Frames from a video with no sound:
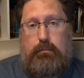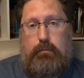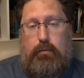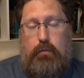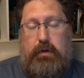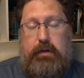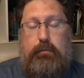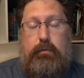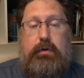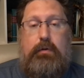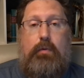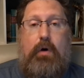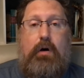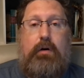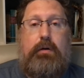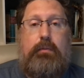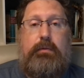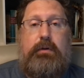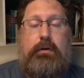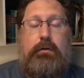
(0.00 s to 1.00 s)
We
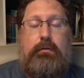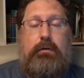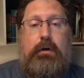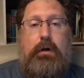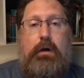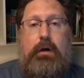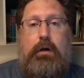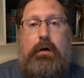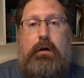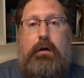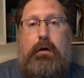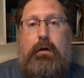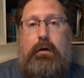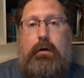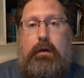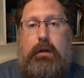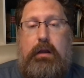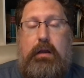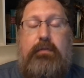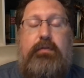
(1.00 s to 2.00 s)
welcome you.
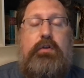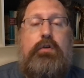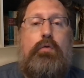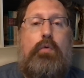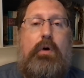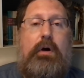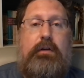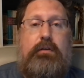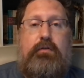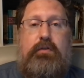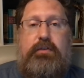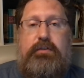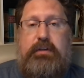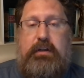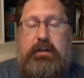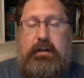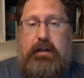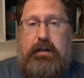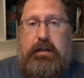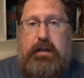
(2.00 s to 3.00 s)
If you want Christine
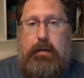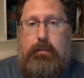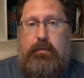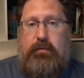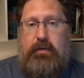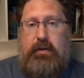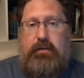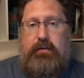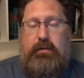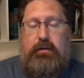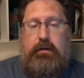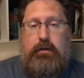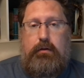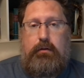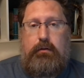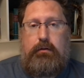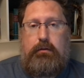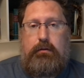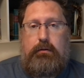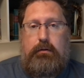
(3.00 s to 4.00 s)
and I to come and visit
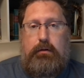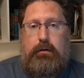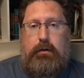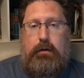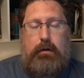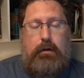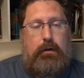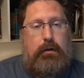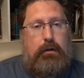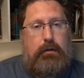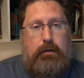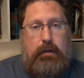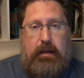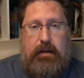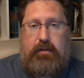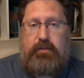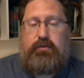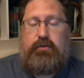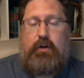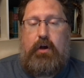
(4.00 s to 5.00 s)
you, let
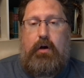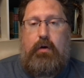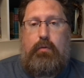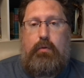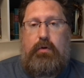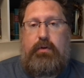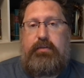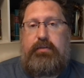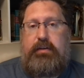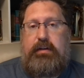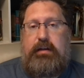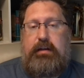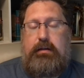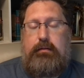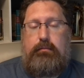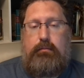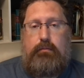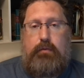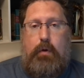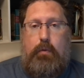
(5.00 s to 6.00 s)
us know. We'll see
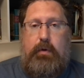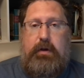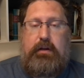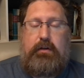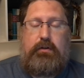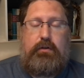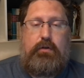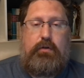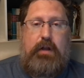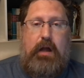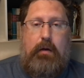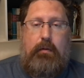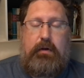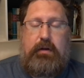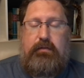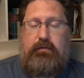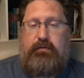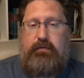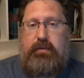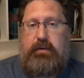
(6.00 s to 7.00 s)
what we can do and how we
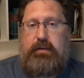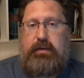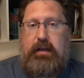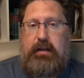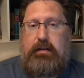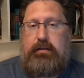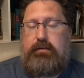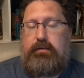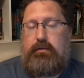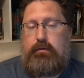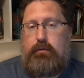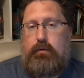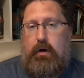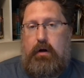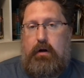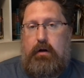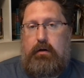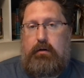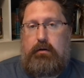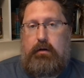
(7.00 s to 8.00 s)
can fit that into
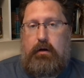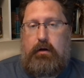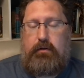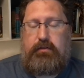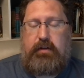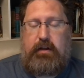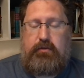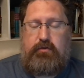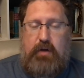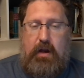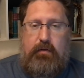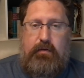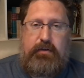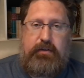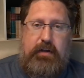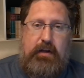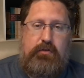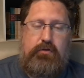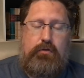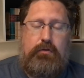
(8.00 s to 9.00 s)
our travel
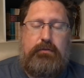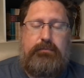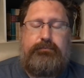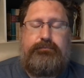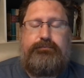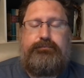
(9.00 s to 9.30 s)
schedule.